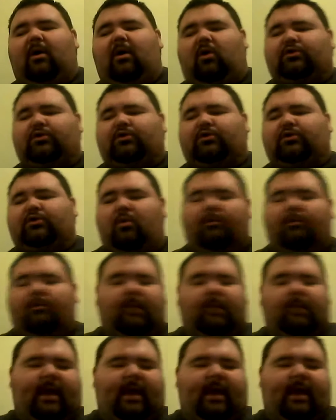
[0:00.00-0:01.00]

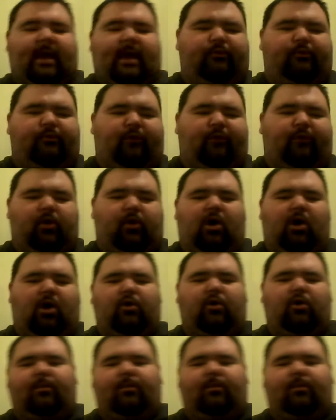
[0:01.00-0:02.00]
Also, Edward
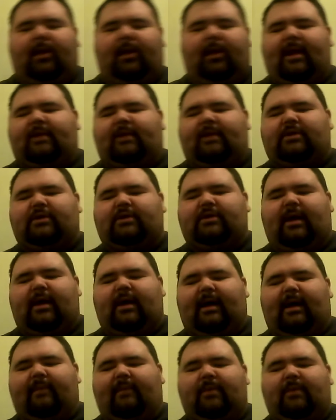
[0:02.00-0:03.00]
Furlong, who played
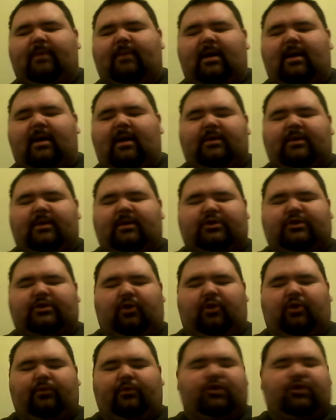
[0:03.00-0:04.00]
the
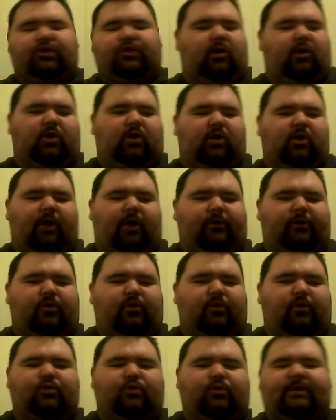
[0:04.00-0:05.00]
son John
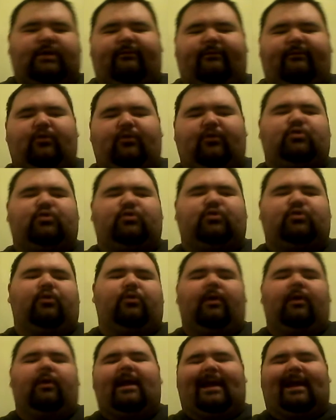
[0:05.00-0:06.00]
Connor, who's the
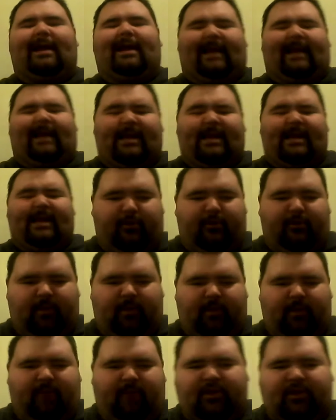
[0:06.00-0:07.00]
future
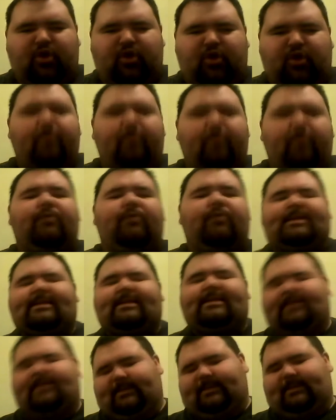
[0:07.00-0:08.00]
leader of the human
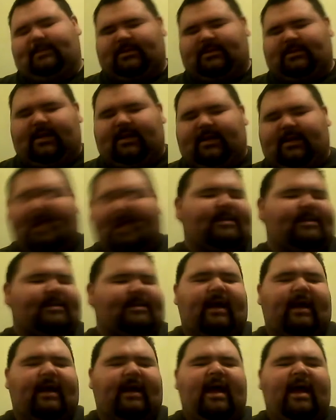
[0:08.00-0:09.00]
resistance
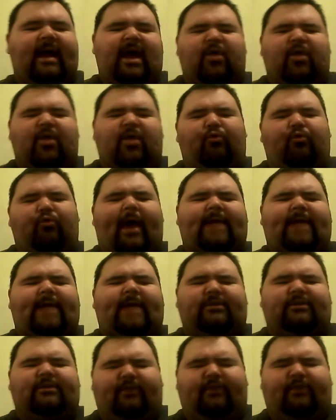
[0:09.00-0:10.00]
against the
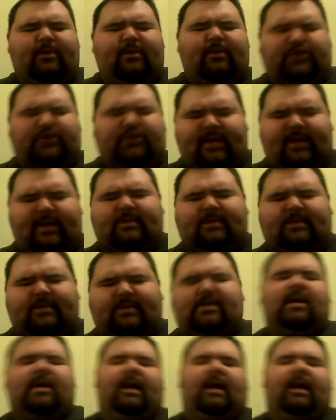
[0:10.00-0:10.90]
rise of the machines.